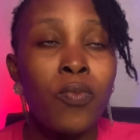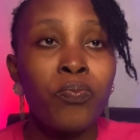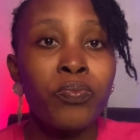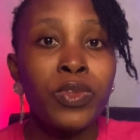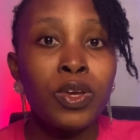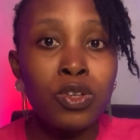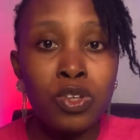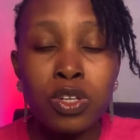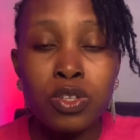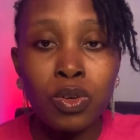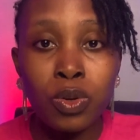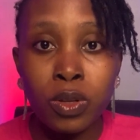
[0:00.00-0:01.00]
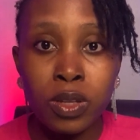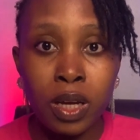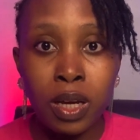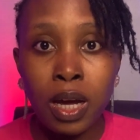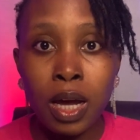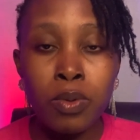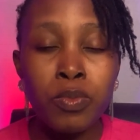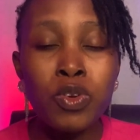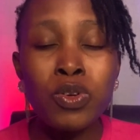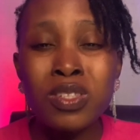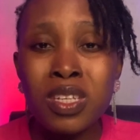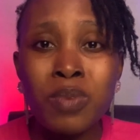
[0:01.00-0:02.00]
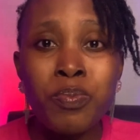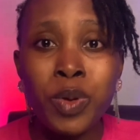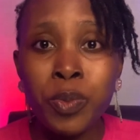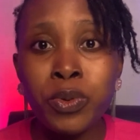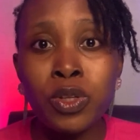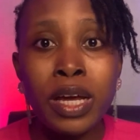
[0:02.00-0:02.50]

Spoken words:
you just go there and you see people, like,